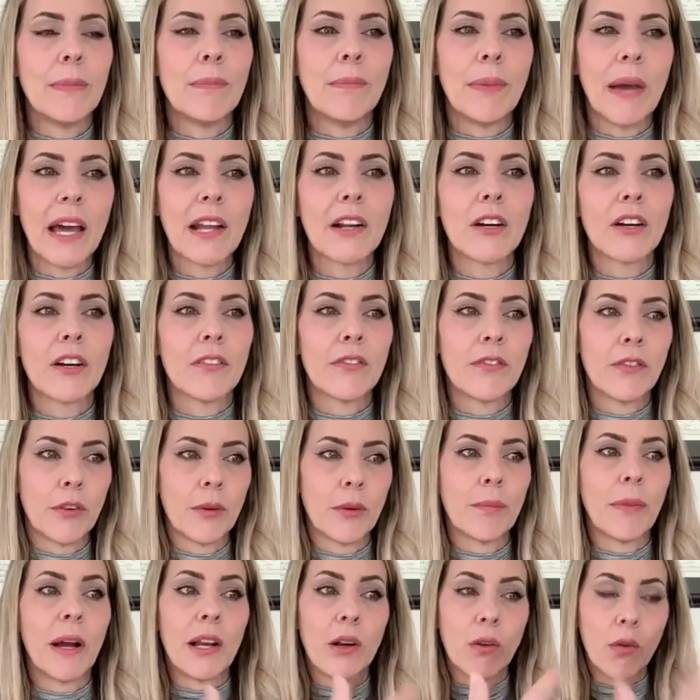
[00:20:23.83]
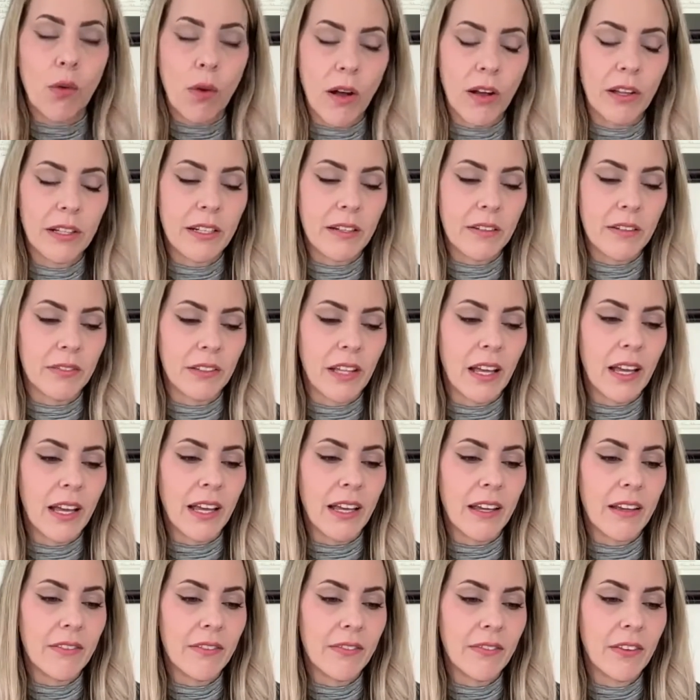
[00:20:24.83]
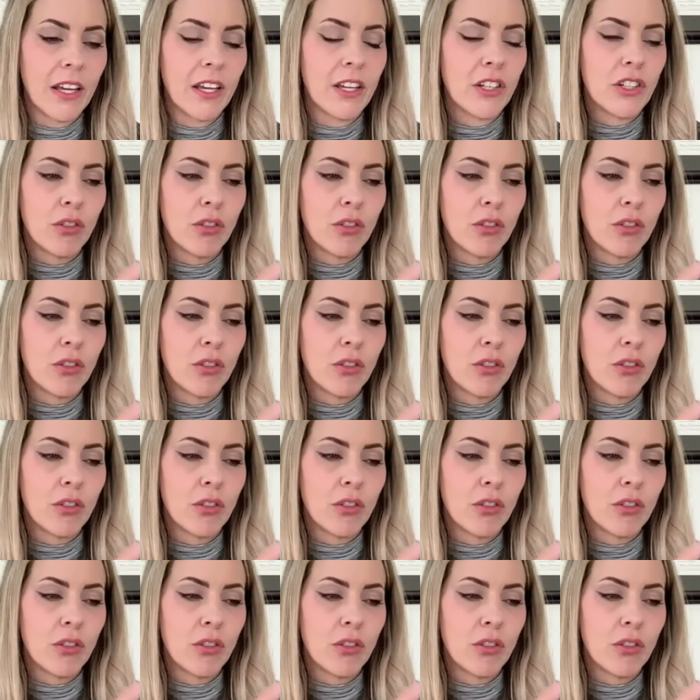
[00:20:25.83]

better for my quality of life